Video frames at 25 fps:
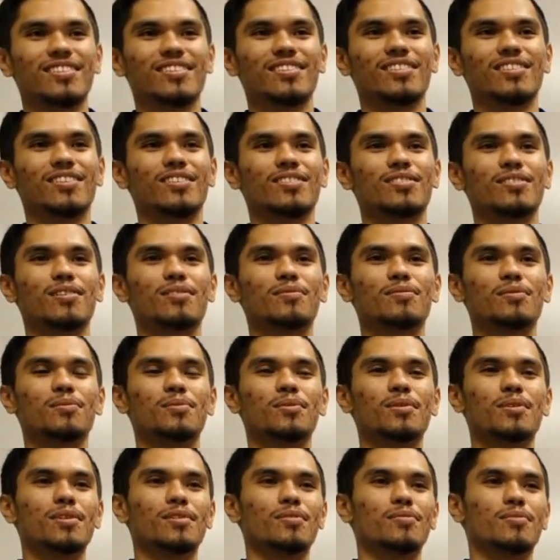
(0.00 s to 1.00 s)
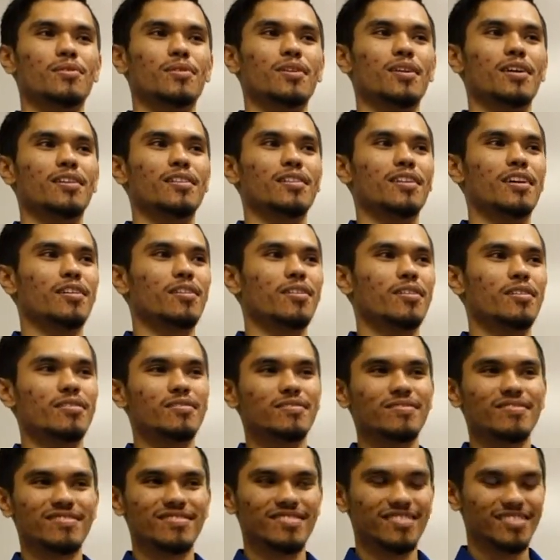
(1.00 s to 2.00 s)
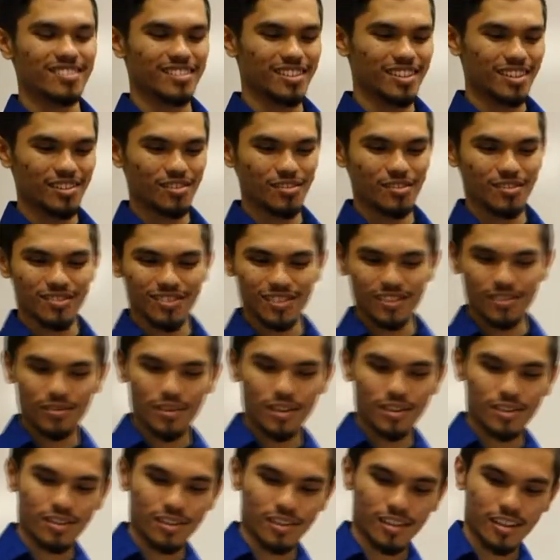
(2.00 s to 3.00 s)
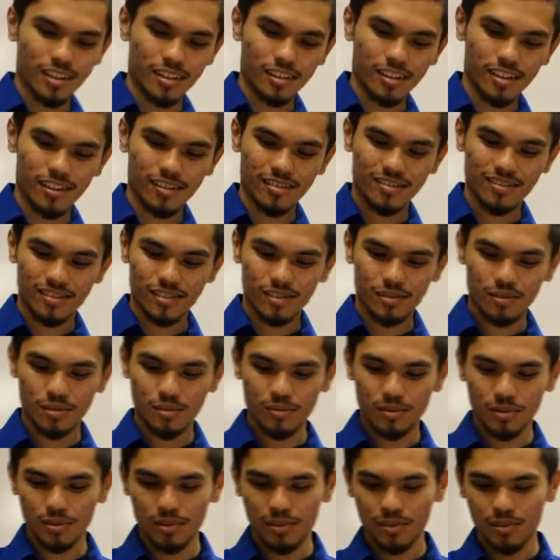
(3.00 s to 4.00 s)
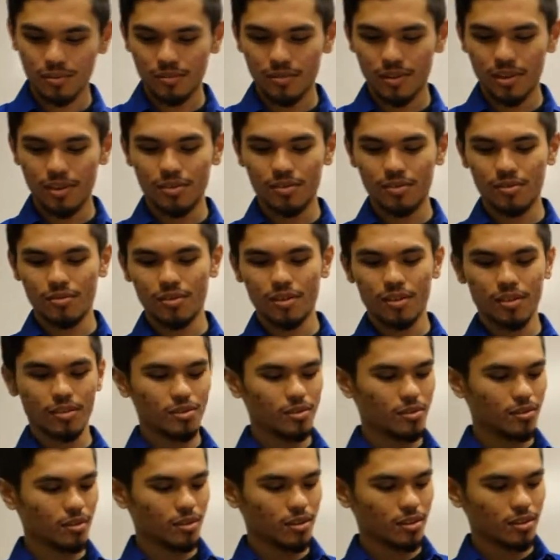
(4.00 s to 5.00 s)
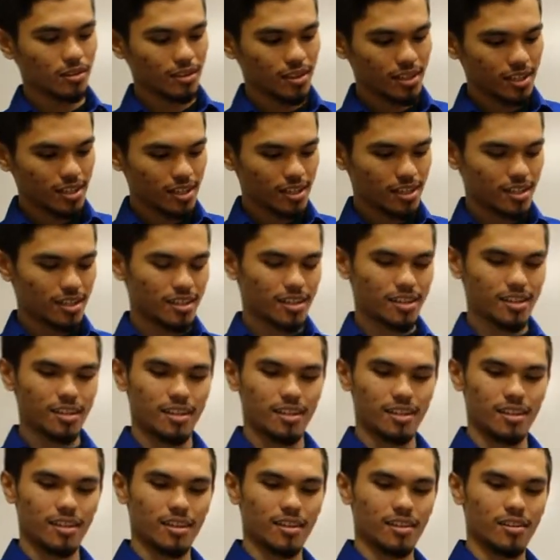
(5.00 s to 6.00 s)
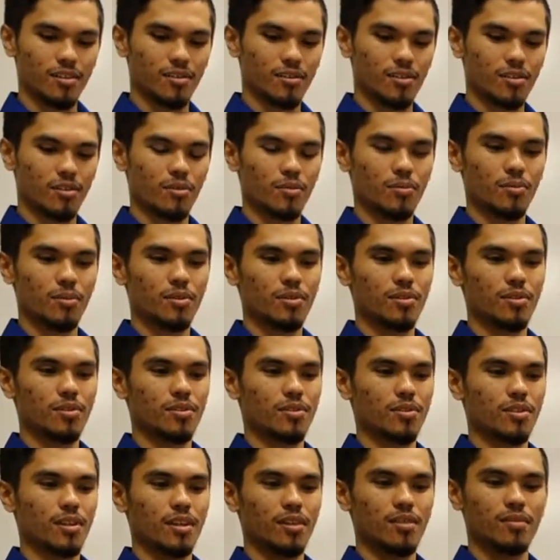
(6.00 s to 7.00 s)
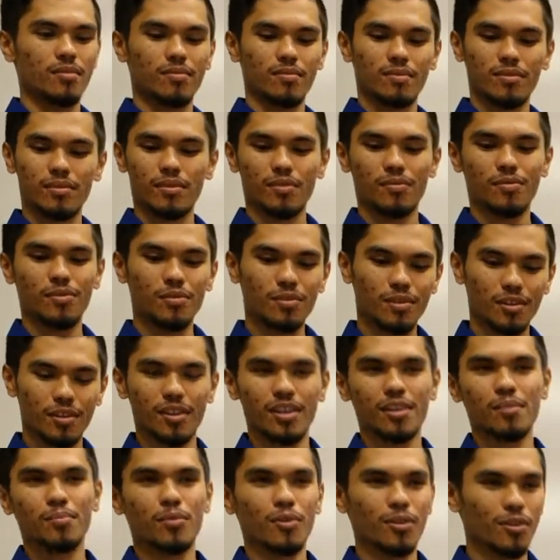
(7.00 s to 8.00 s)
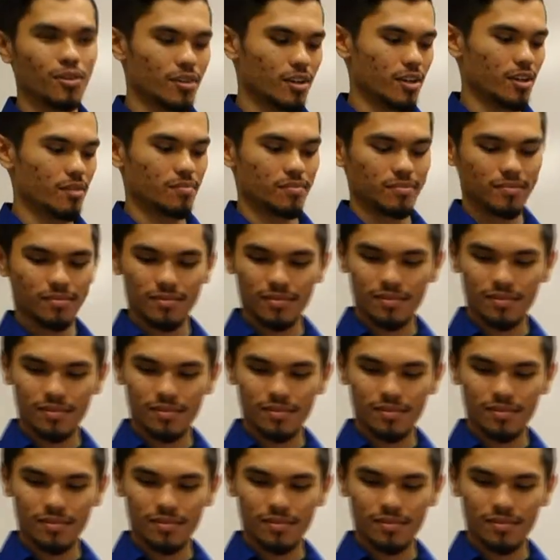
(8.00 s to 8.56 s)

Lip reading: The softer one is for like lighter, like erasing lightly, so you won't erase the drawing too hard. And our harder one's just like if you're trying to get more in depth.